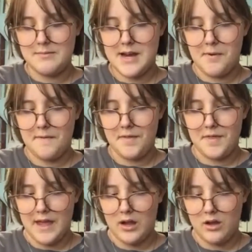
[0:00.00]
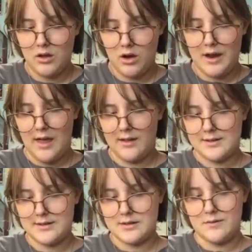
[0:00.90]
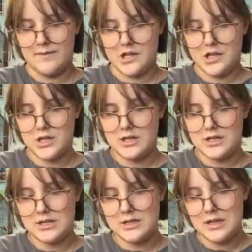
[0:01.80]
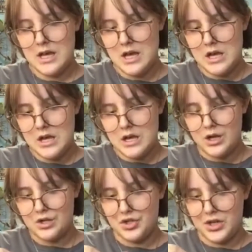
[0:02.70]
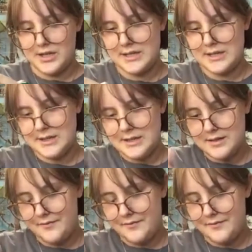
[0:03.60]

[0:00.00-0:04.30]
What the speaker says: type of thing on Alex's Innovations, just